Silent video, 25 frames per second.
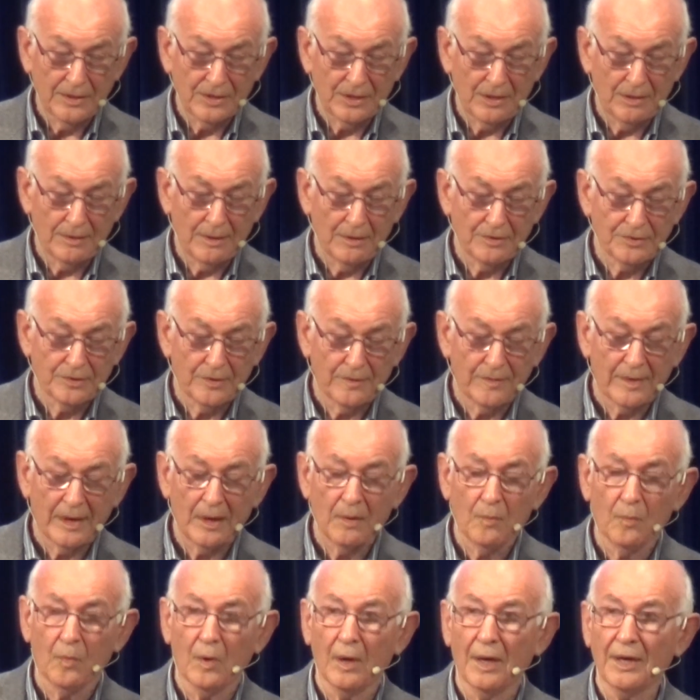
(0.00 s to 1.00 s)
So those are
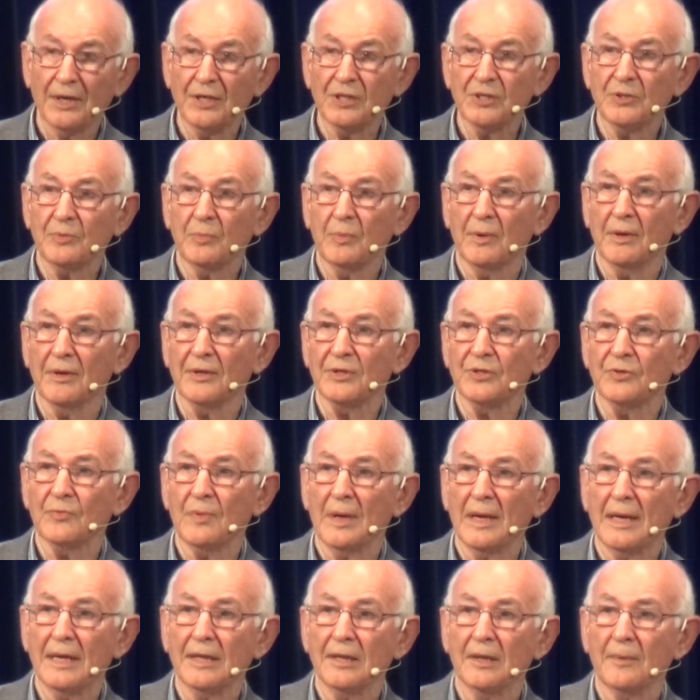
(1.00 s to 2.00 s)
very wise words,
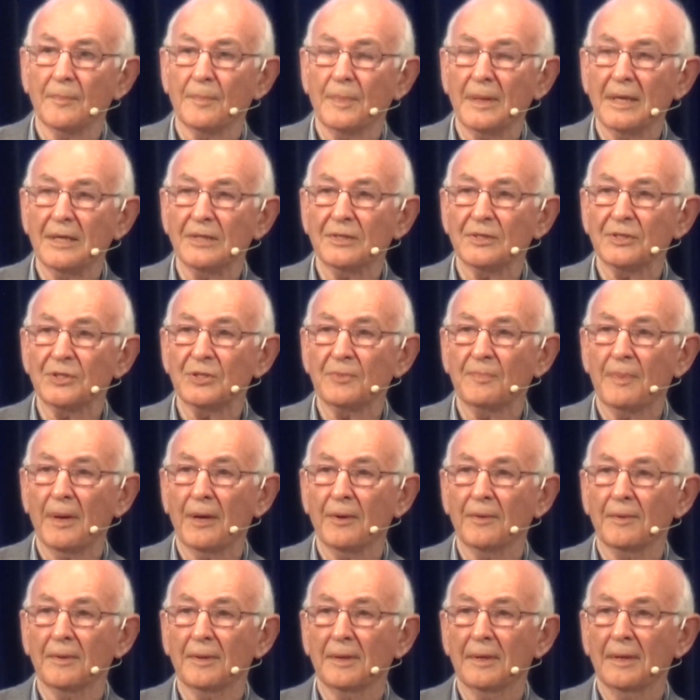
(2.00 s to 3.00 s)
really, that Peter
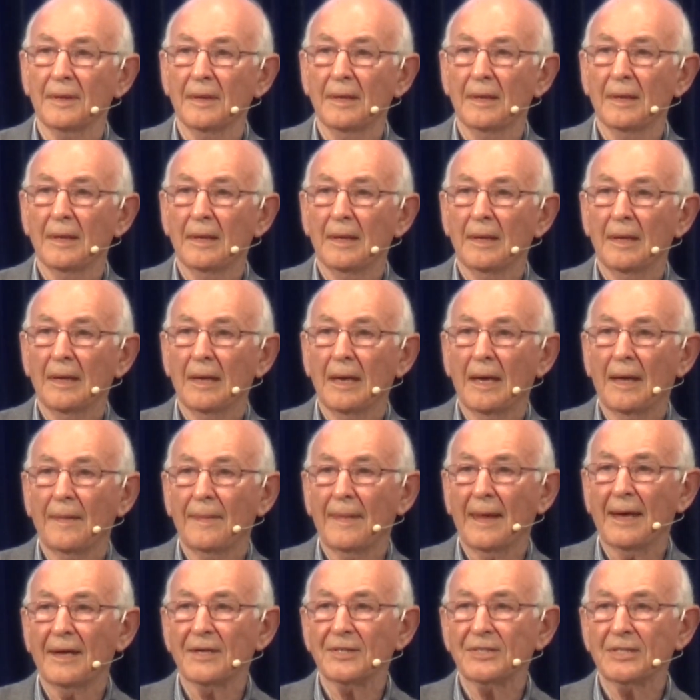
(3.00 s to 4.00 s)
spoke.
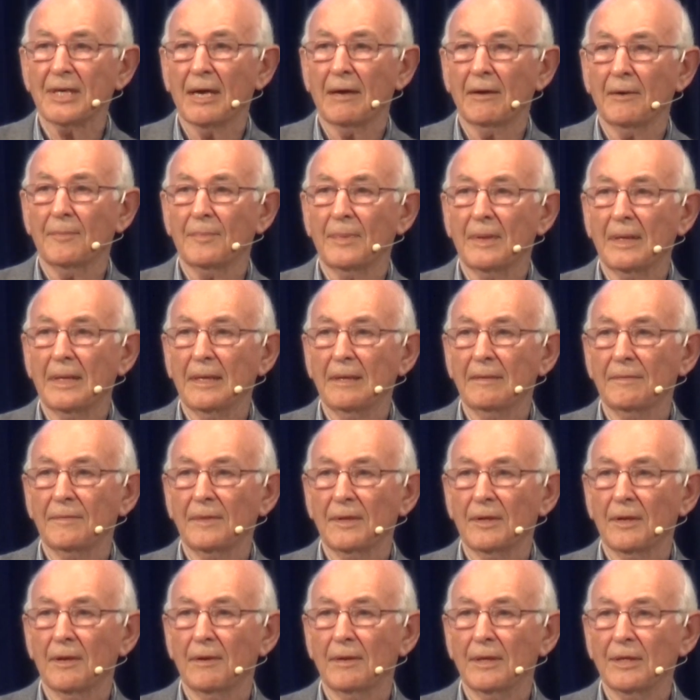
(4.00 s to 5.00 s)
And that's how I
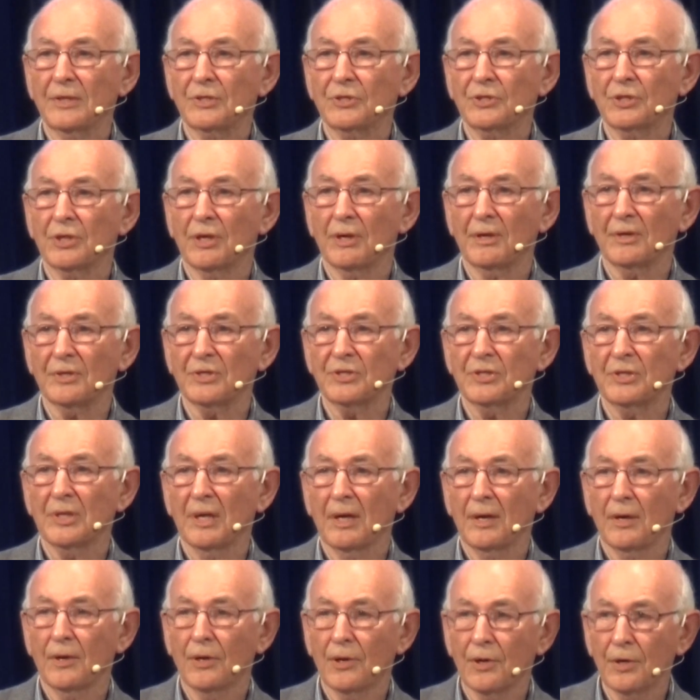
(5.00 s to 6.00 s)
believe the early church
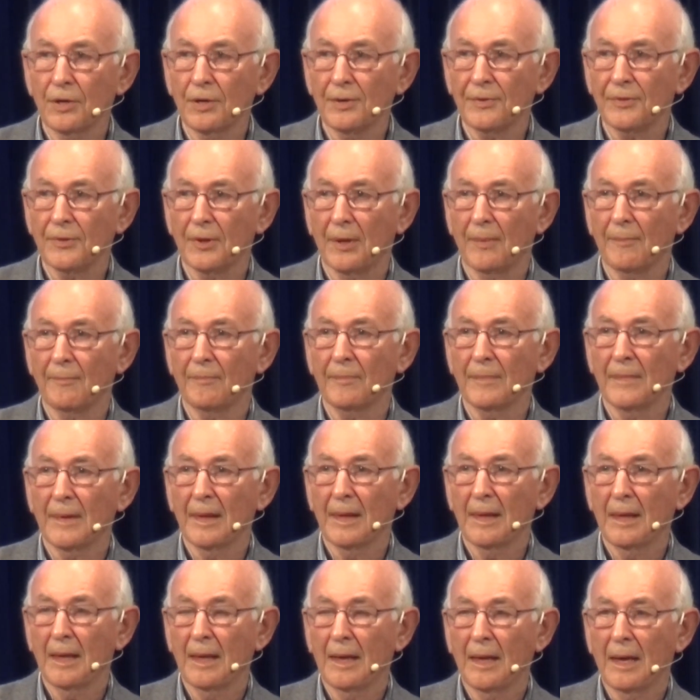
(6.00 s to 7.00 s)
heard them
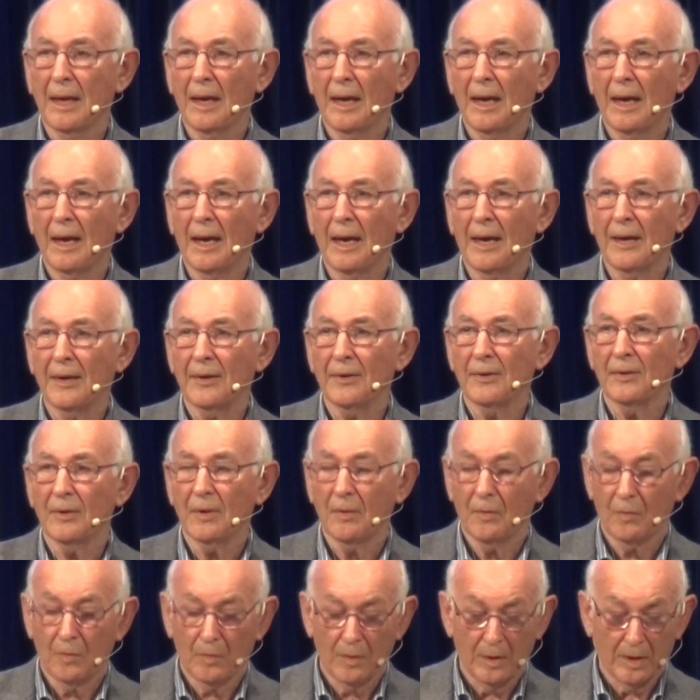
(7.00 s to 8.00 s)
and
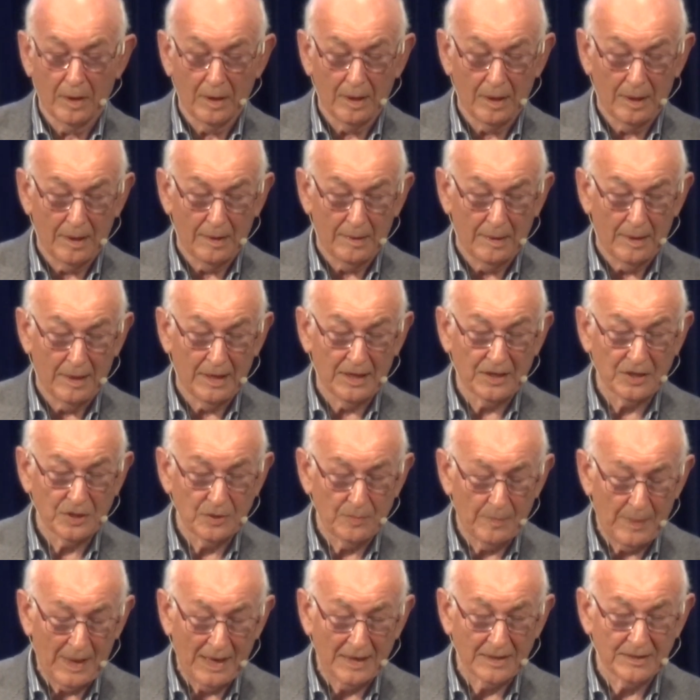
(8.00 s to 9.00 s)
were
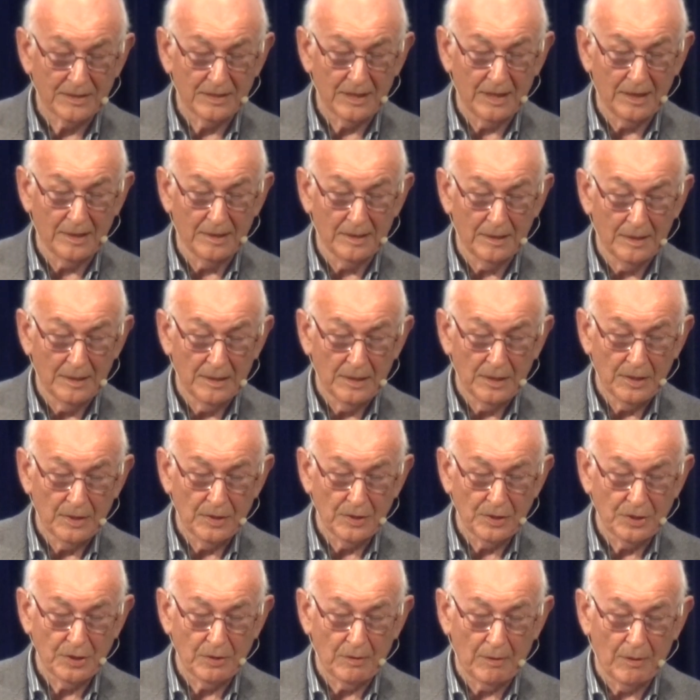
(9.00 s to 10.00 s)
expected
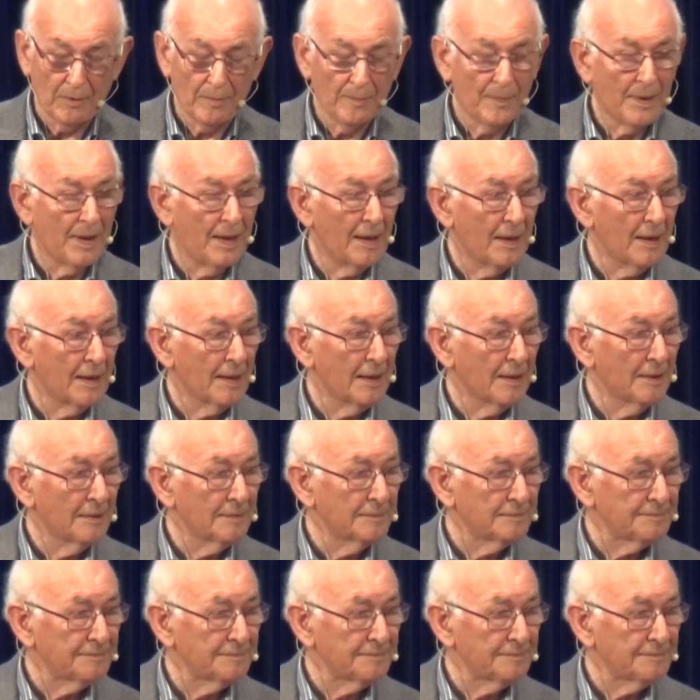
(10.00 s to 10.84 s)
to obey.